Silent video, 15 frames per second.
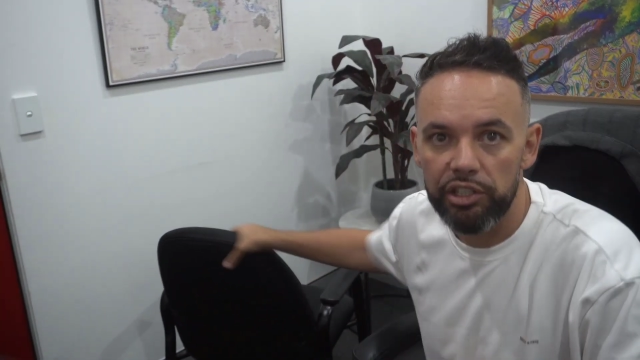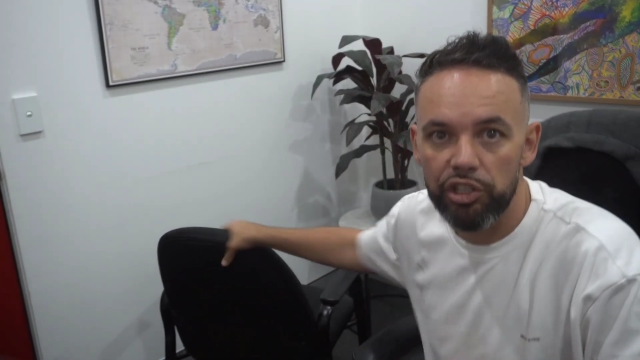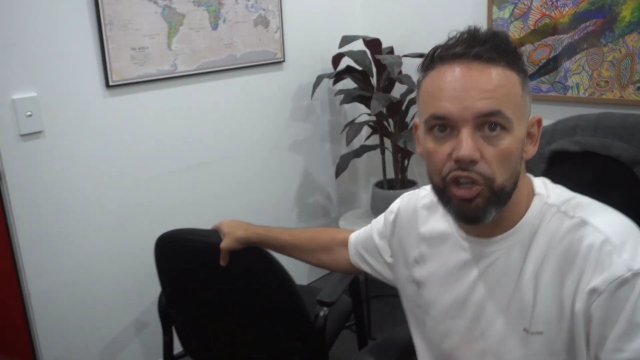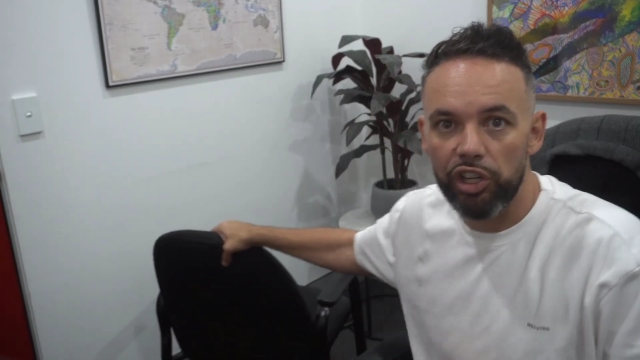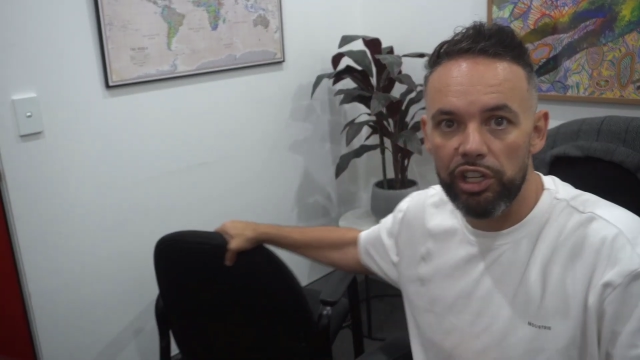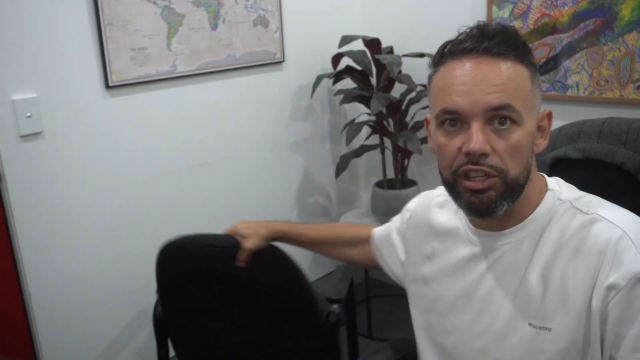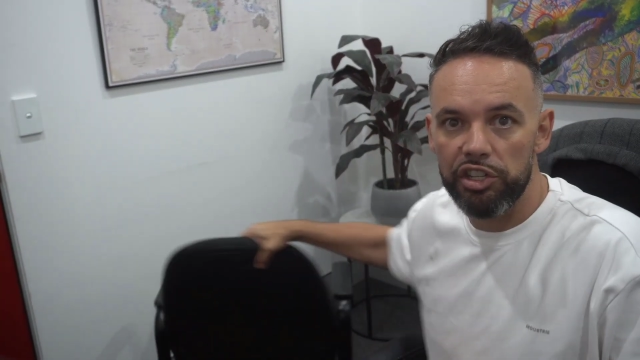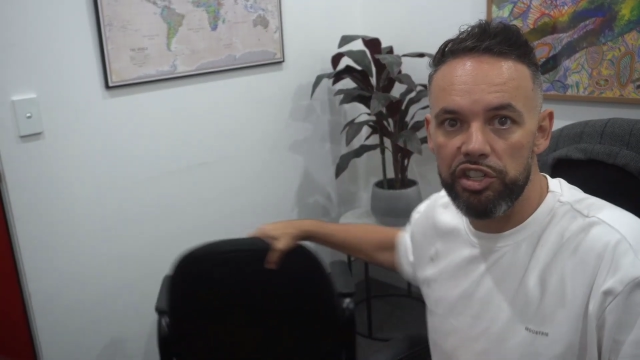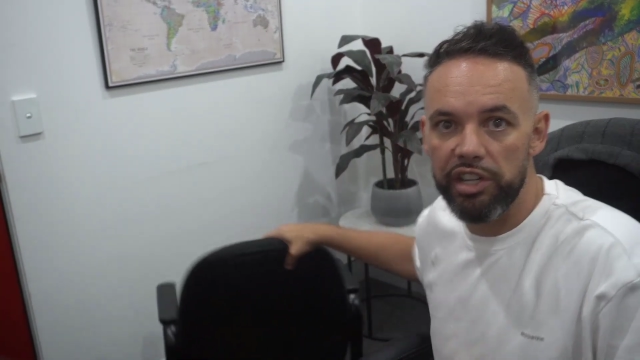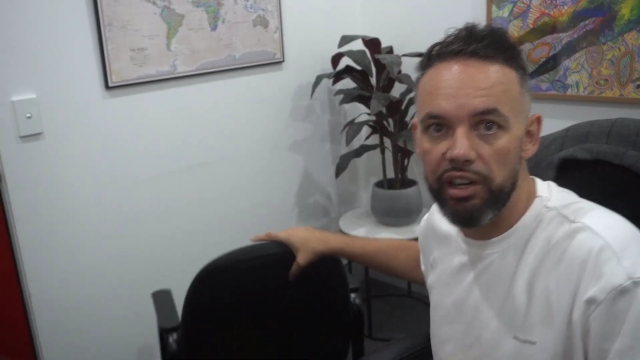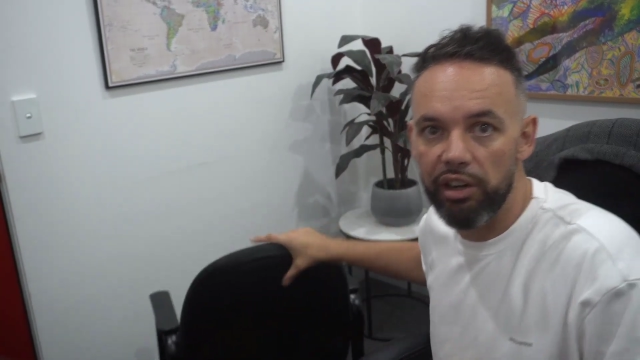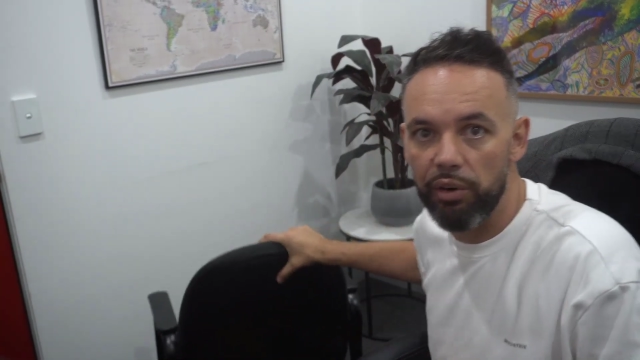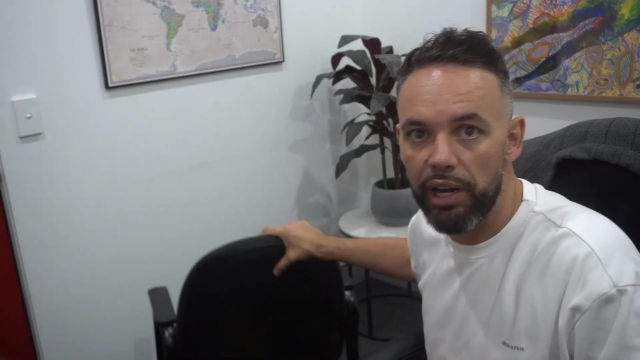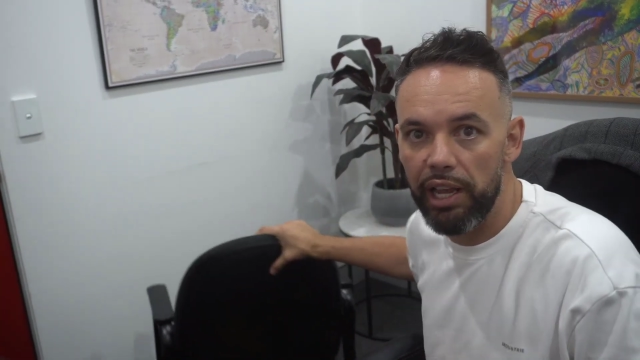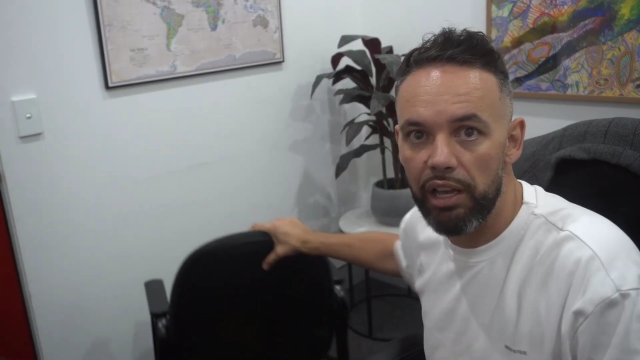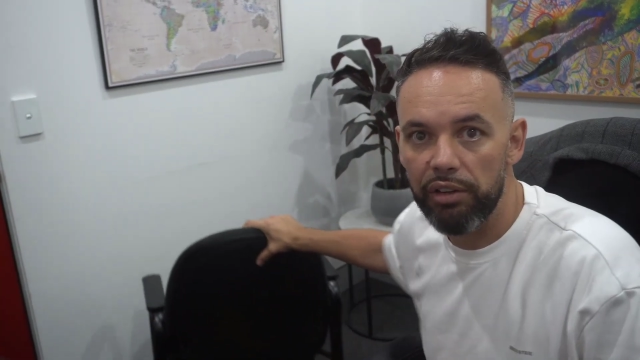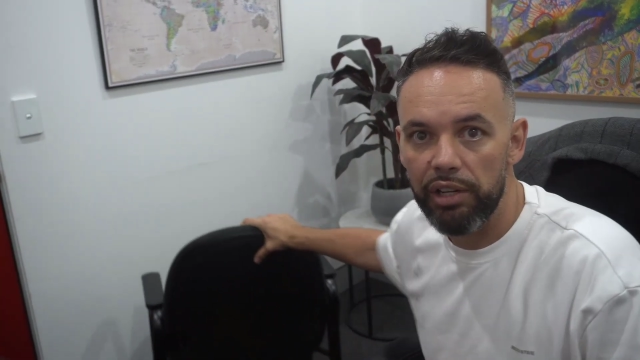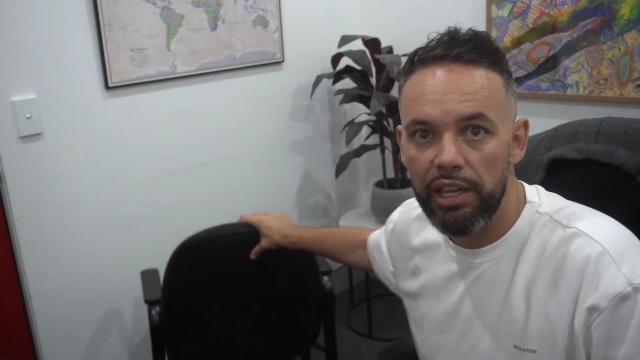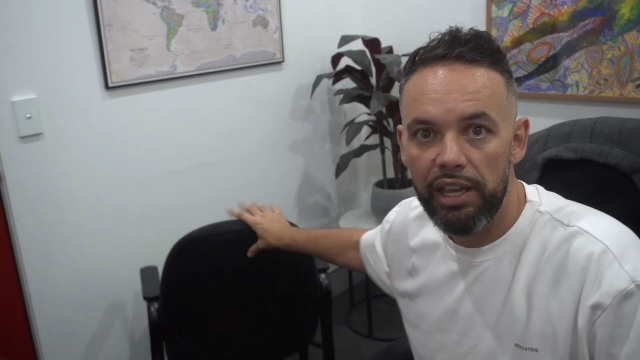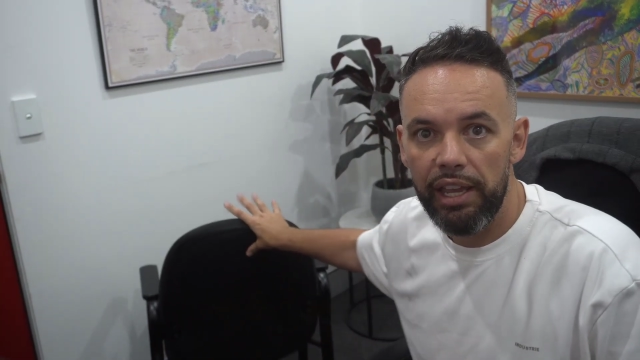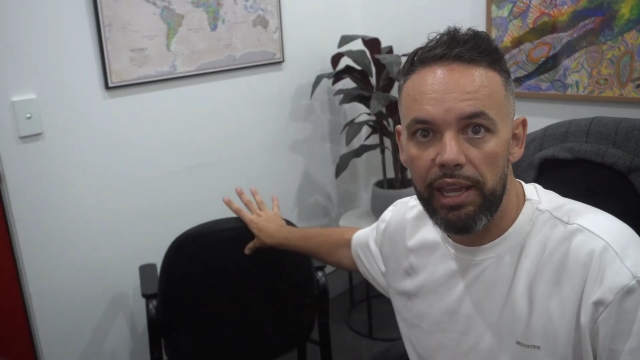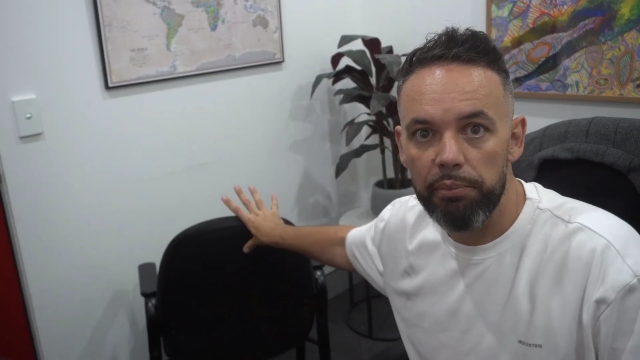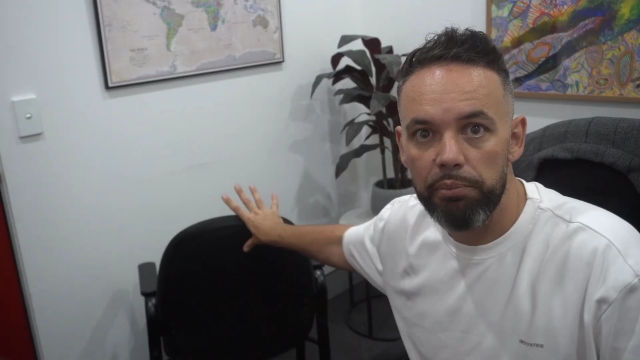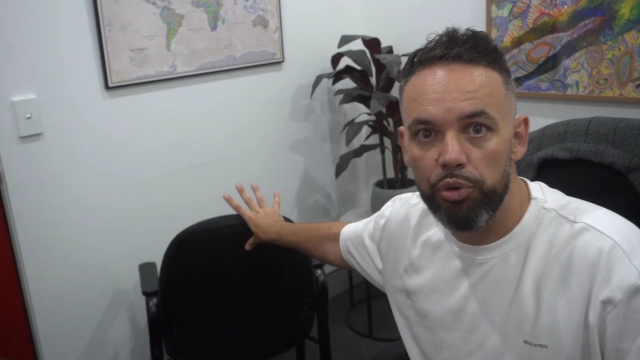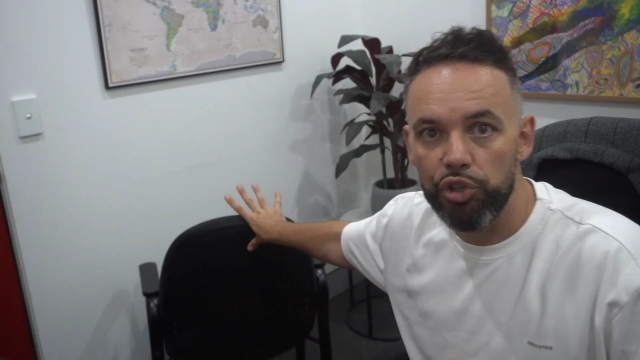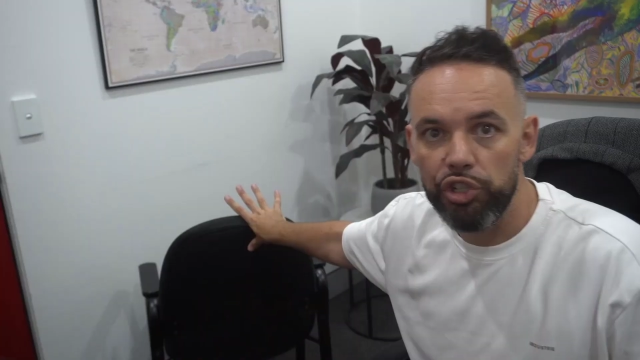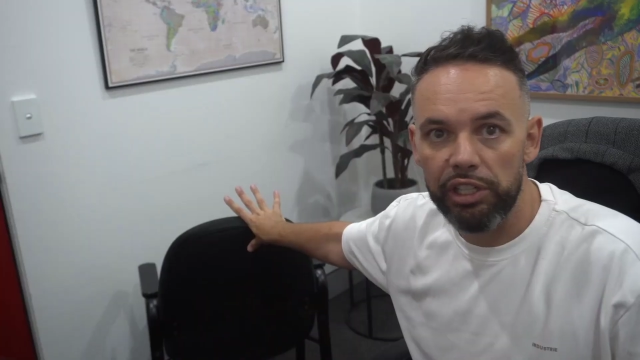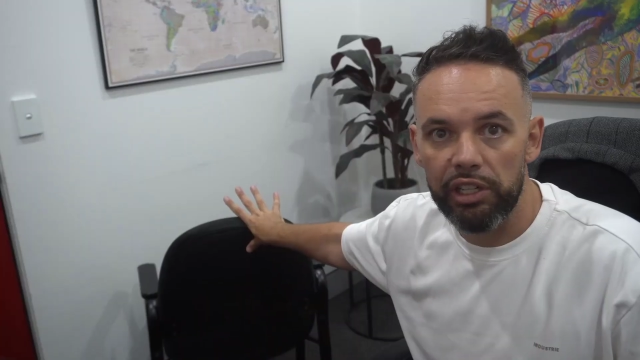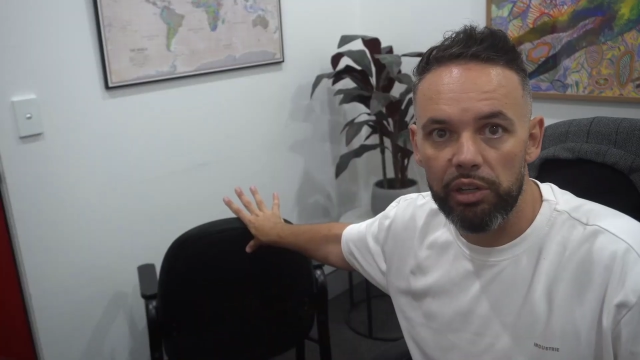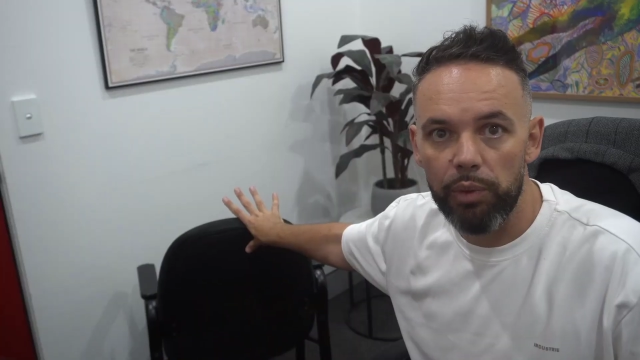turning the chair around and
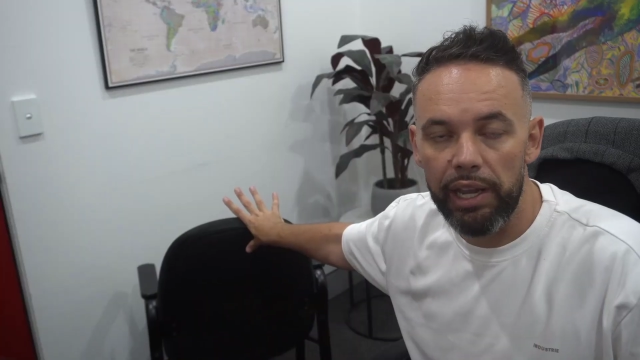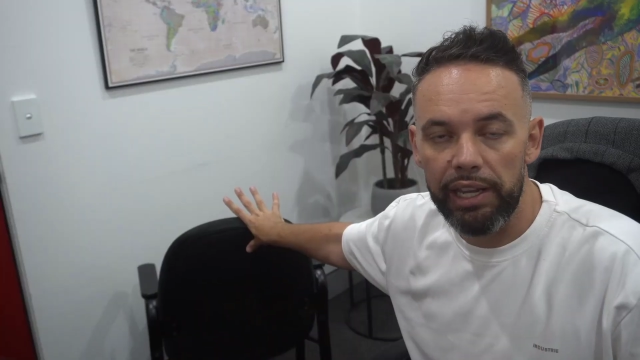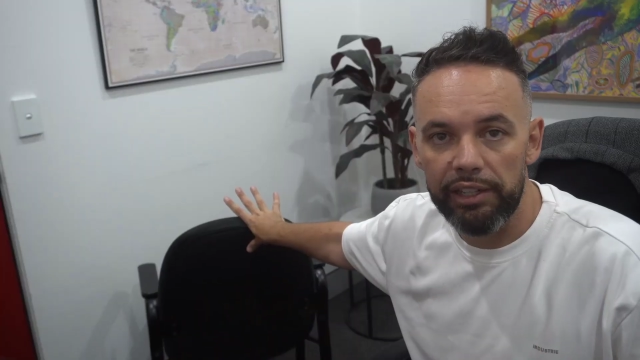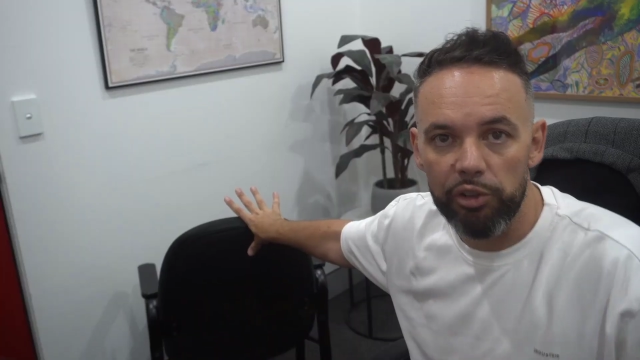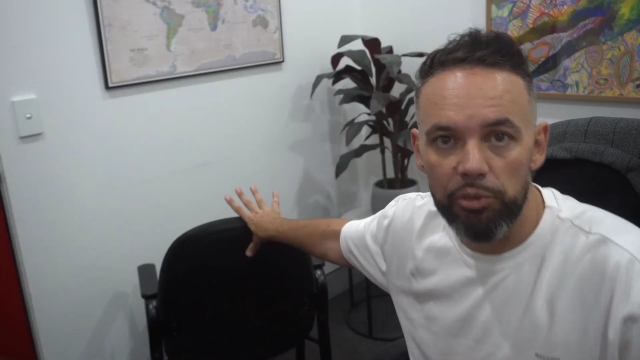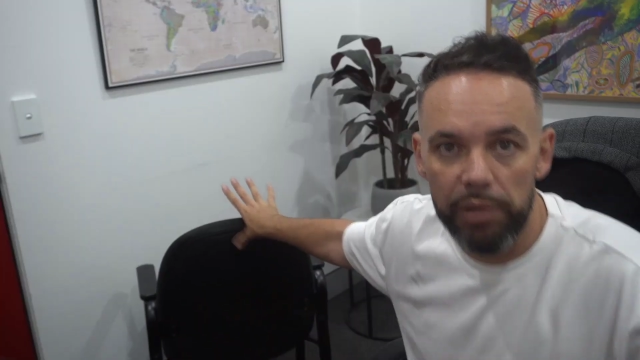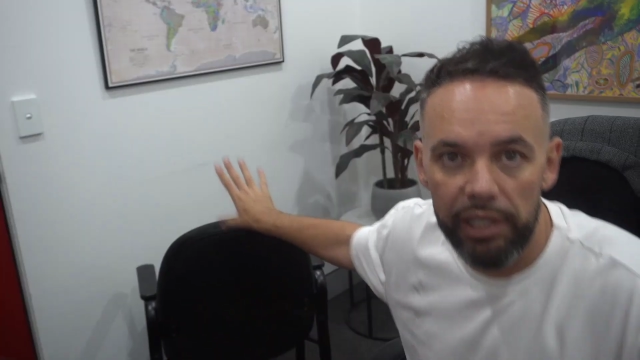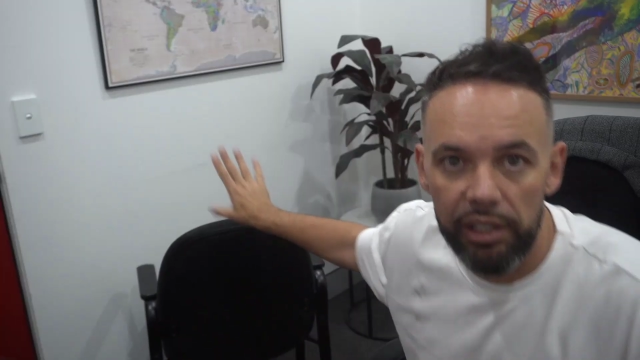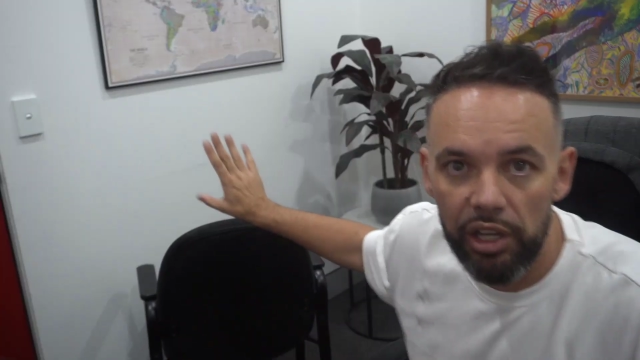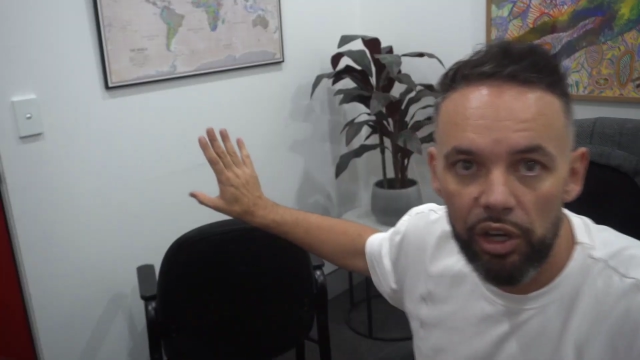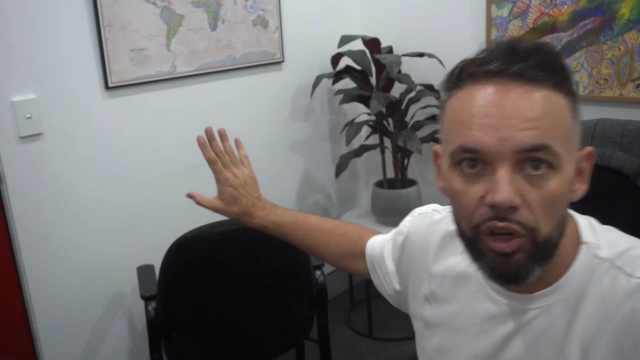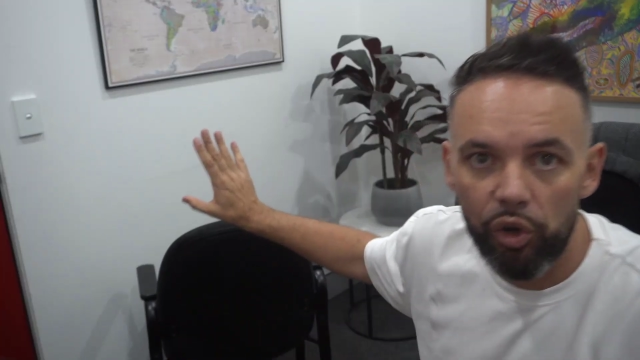pushing it away a little bit,